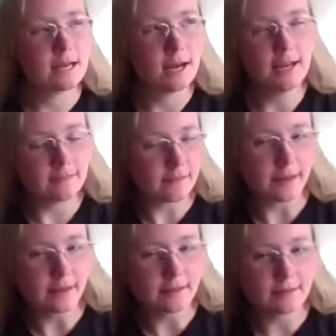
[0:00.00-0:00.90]
I
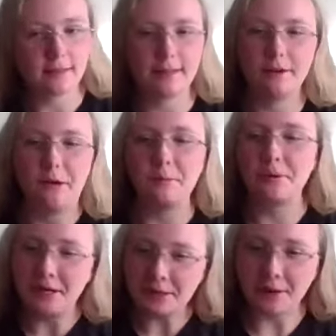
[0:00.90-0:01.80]
think that I'll
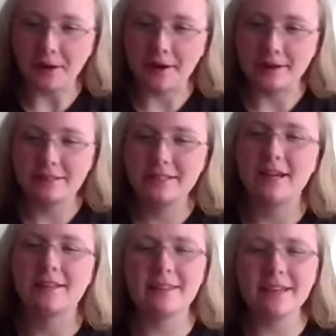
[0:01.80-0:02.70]
pray to God
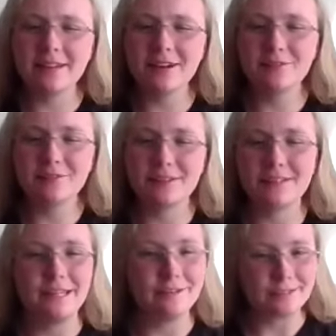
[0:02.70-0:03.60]
and thank God for
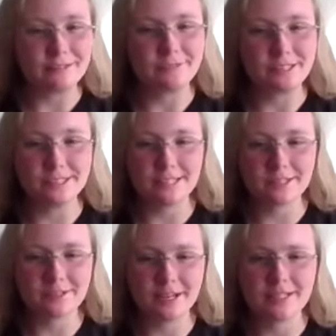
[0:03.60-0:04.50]
the gift of
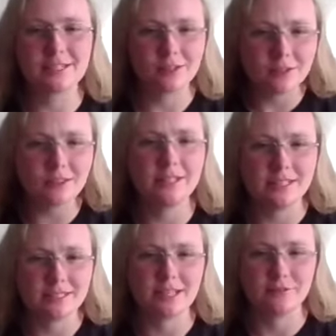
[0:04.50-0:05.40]
Jesus Christ and all that
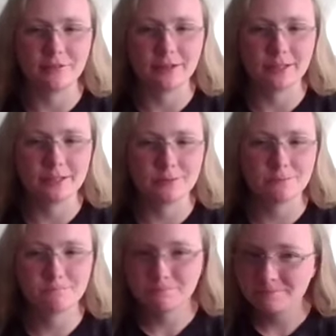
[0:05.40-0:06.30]
he's done for us.
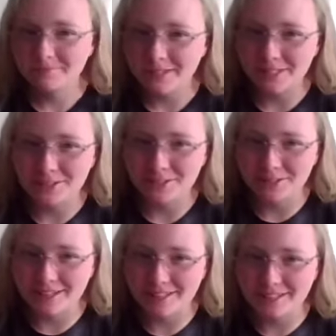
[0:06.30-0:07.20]
Can you do
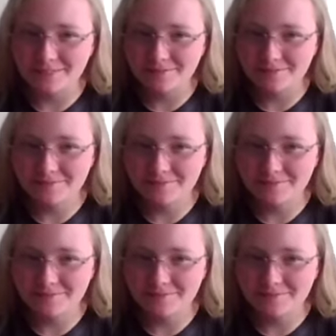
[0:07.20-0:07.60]
that too?